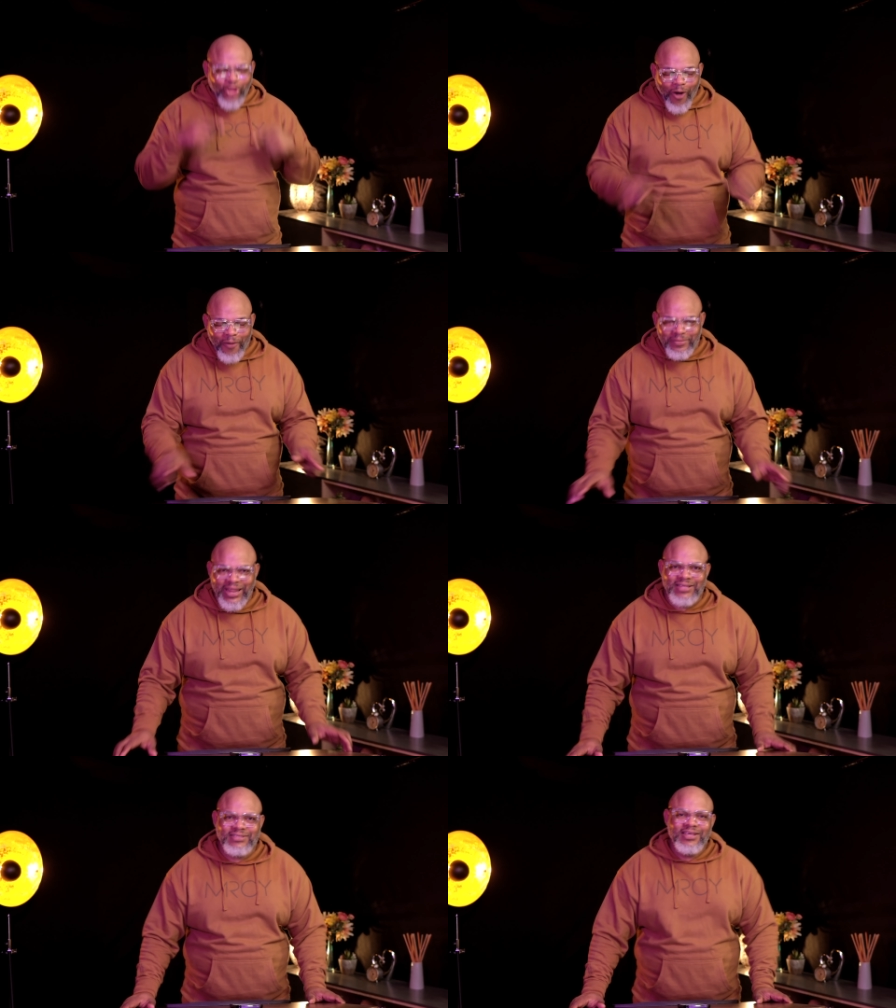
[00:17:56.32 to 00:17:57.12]

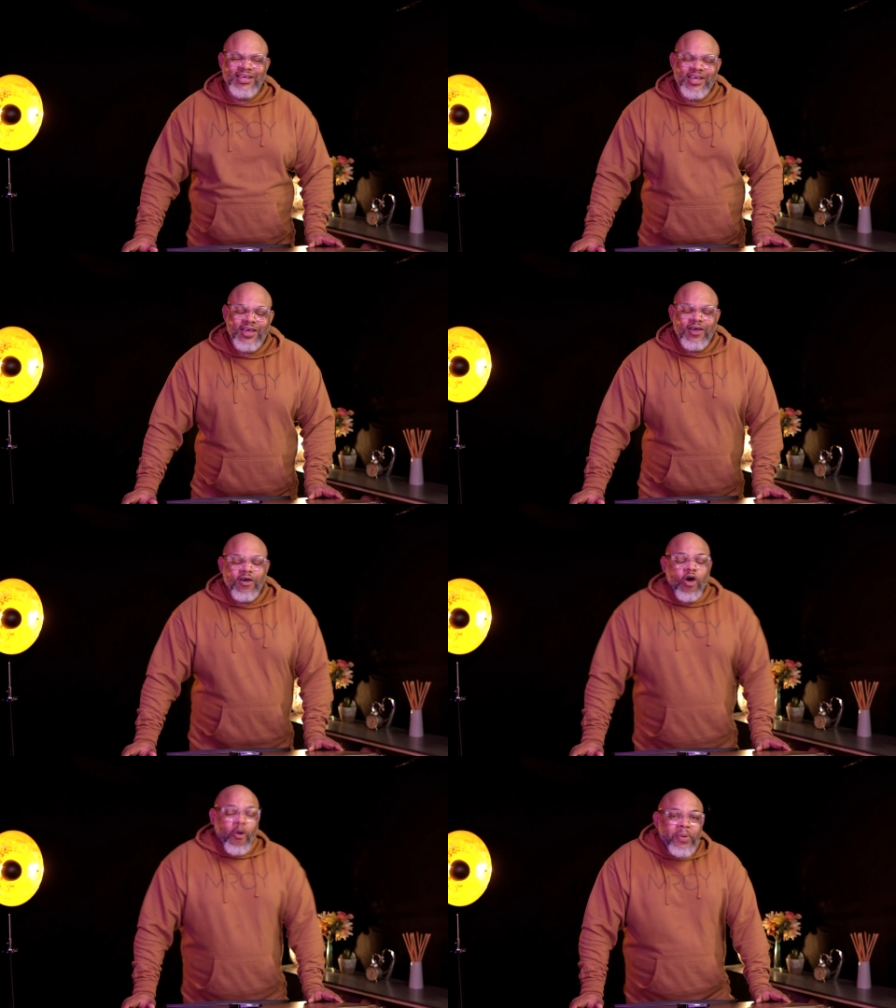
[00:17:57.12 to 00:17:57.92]
dumbness
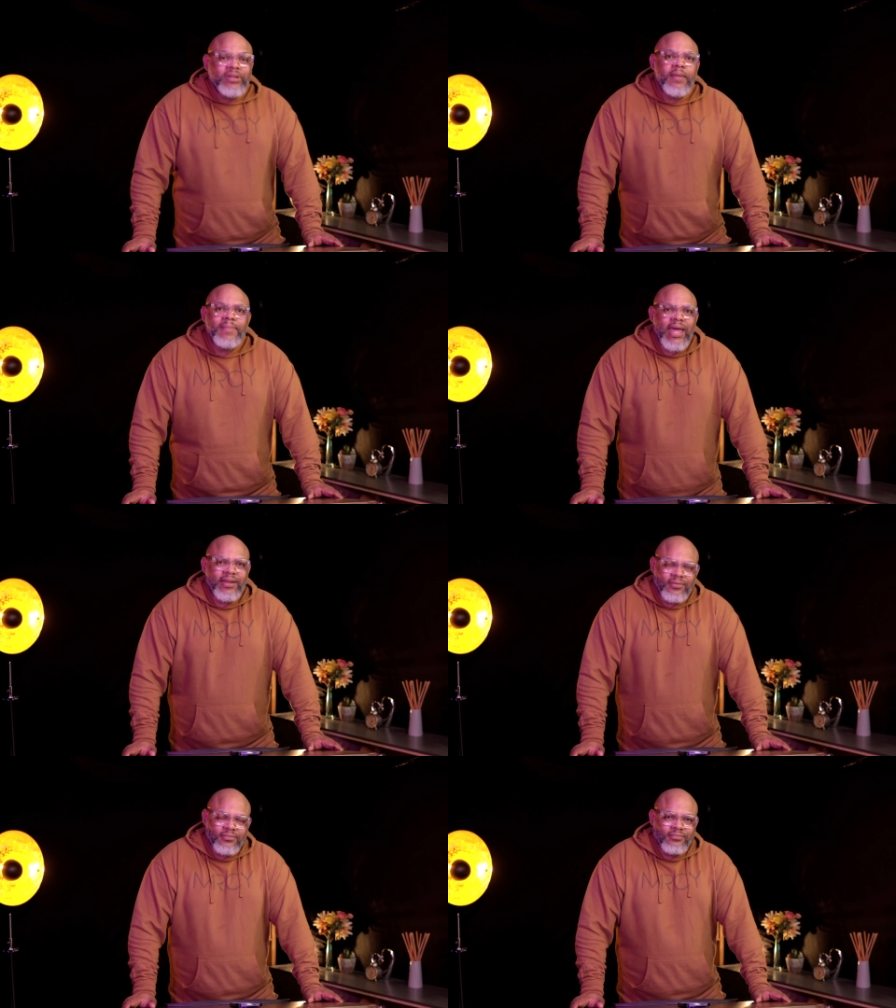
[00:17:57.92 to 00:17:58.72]
upon the man.
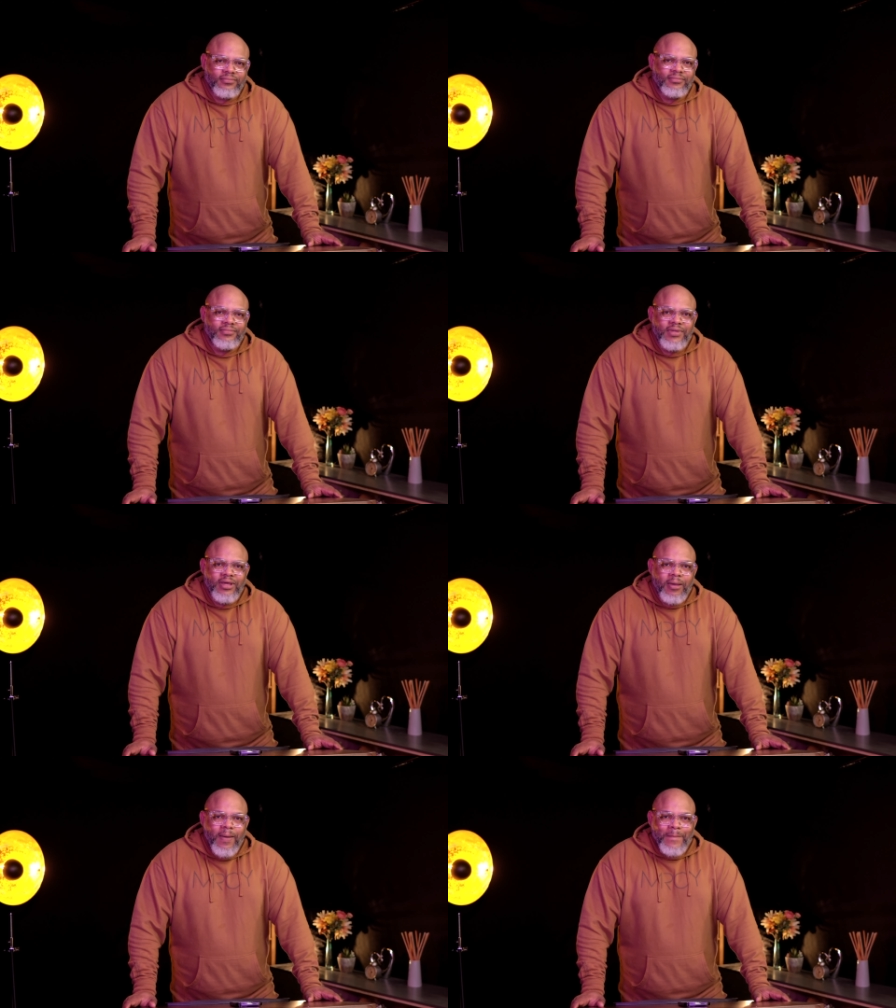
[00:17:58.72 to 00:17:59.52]

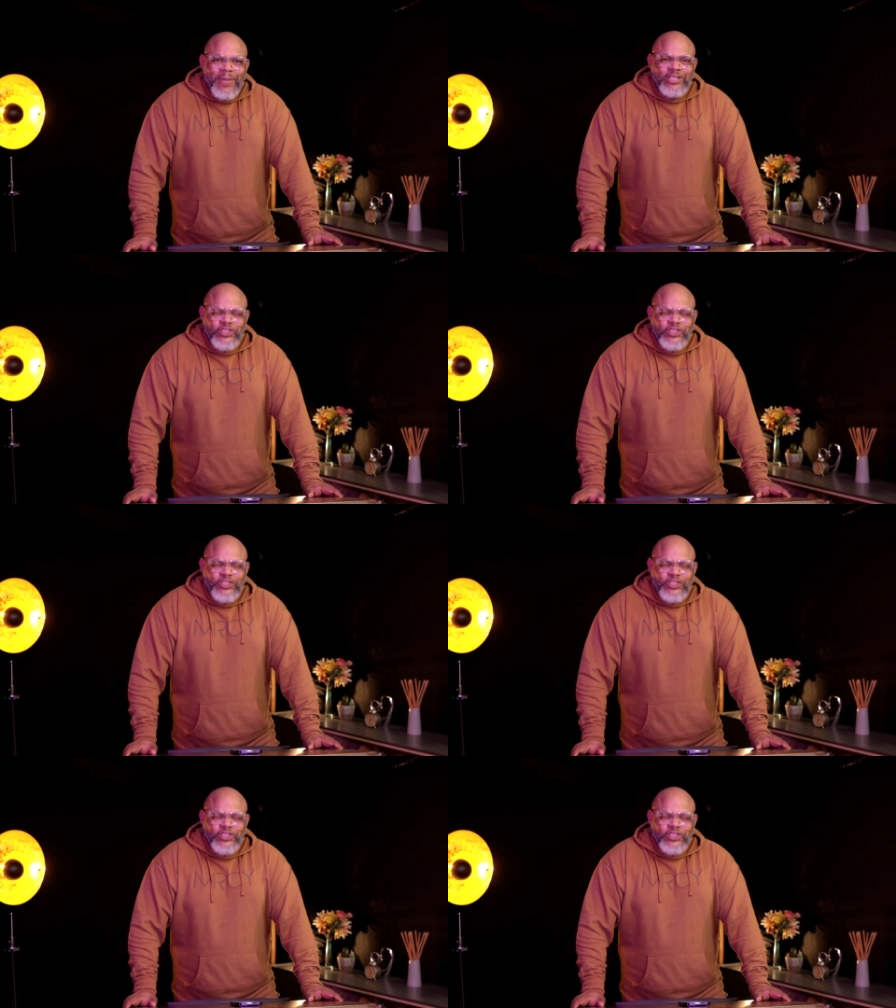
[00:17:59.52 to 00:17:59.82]
But